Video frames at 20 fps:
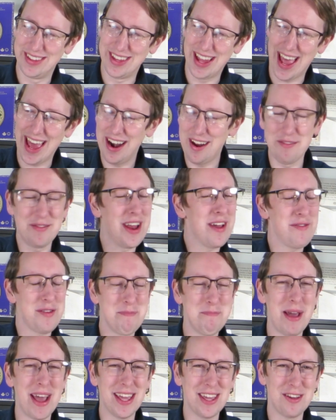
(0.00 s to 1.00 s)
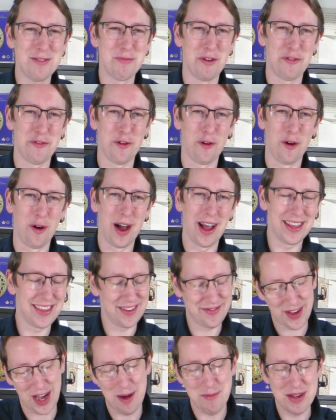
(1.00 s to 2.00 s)
and I've never met you before, and
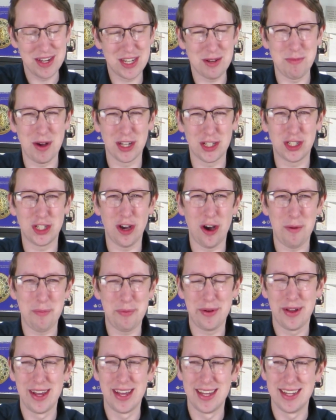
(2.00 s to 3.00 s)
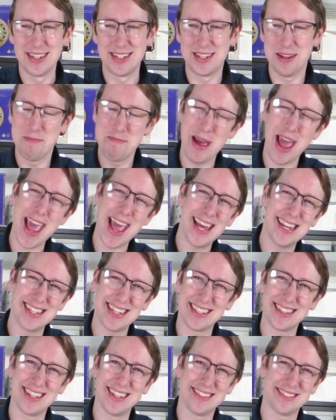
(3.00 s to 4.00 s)
you've come into my shop
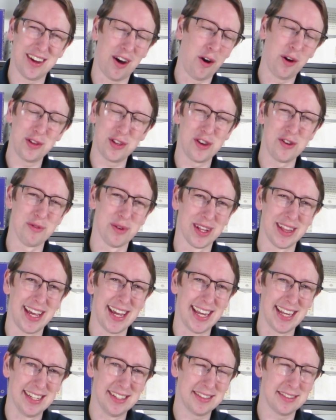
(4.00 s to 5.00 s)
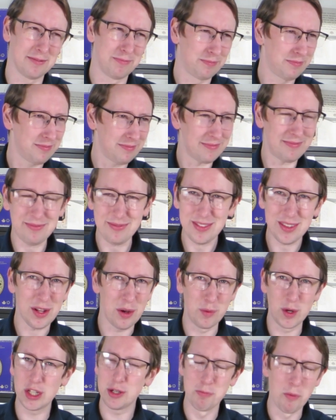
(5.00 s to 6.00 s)
demanding this hot new release,
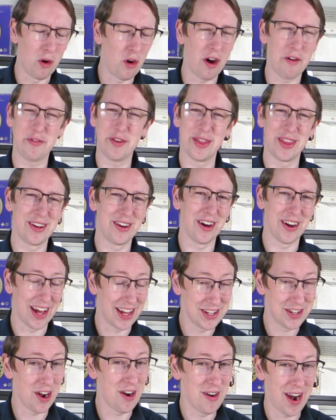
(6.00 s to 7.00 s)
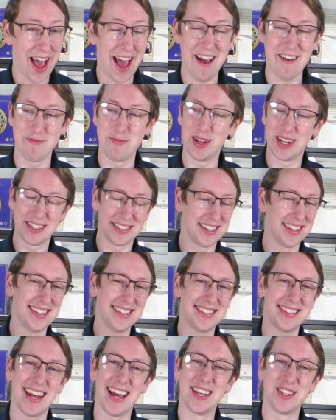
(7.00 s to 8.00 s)
which more often than not I don't have, because at
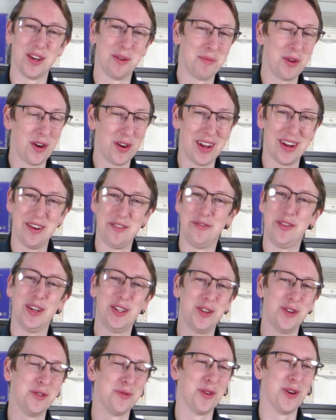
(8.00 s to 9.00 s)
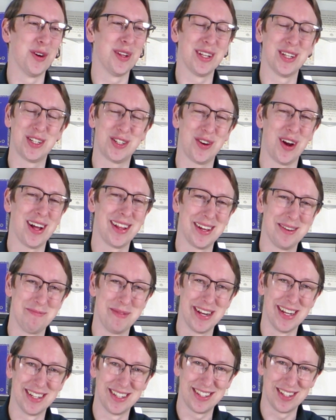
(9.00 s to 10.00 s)
this stage I'm not an official Royal Australian
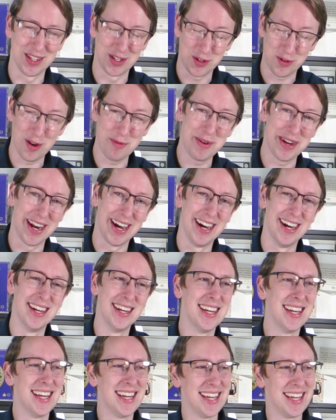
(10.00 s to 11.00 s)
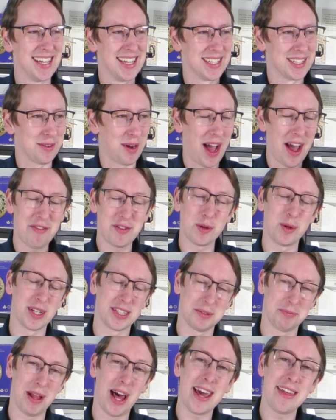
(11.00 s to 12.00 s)
Mint distributor. So I have to
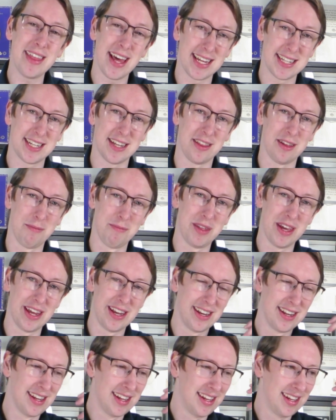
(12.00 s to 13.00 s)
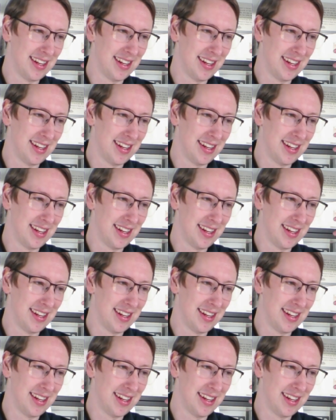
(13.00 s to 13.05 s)
explain that to them, that